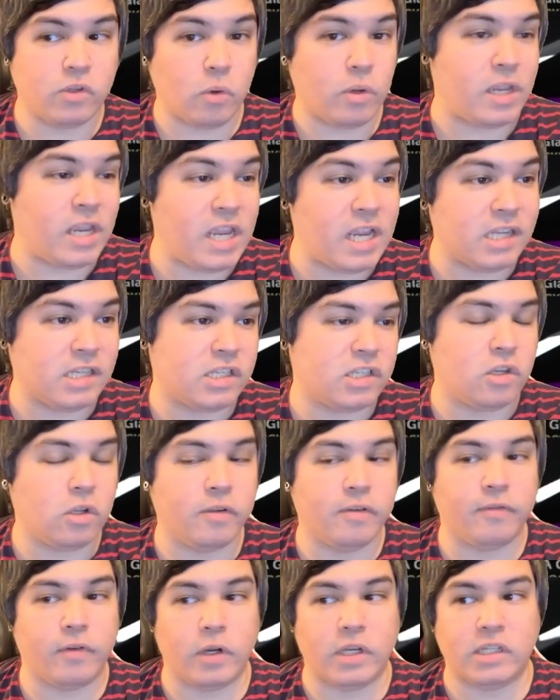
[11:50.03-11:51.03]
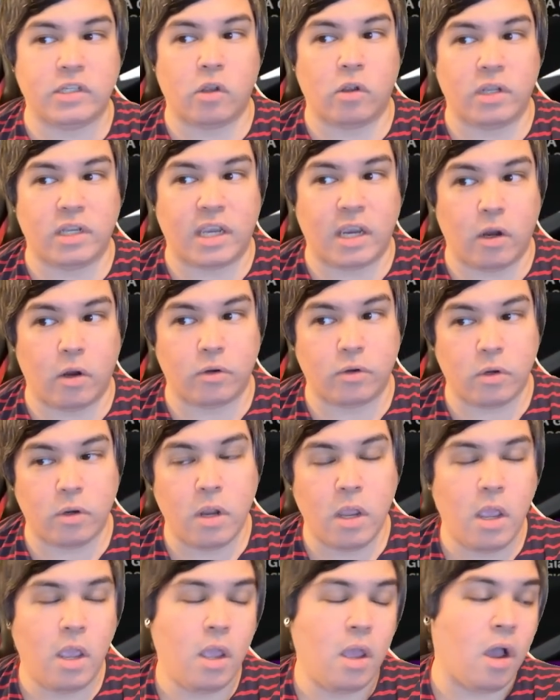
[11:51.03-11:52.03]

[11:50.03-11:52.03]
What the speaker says: So he is still a very solid character,